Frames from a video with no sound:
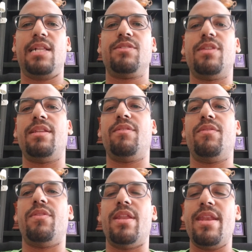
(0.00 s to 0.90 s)
So then
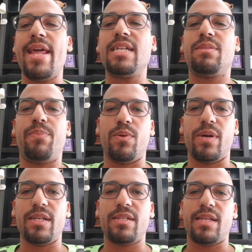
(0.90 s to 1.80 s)
the next
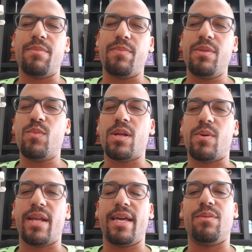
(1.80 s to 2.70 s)
point, and the one I
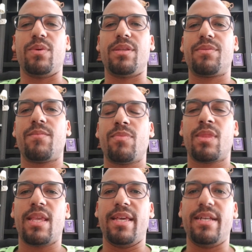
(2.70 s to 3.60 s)
want to end with,
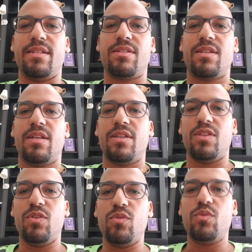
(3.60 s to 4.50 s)
is
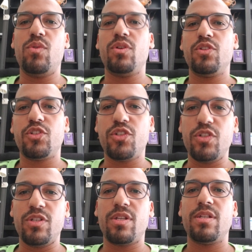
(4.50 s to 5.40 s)
you
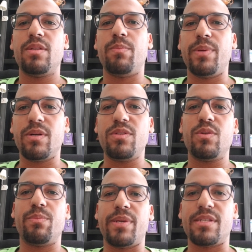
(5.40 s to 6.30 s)
shouldn't build
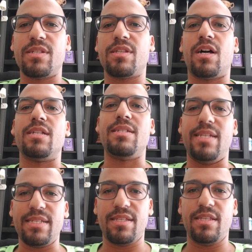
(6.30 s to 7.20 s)
your business on
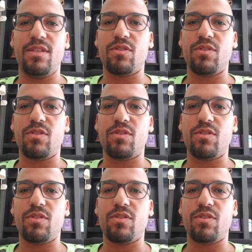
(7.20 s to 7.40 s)
dissing your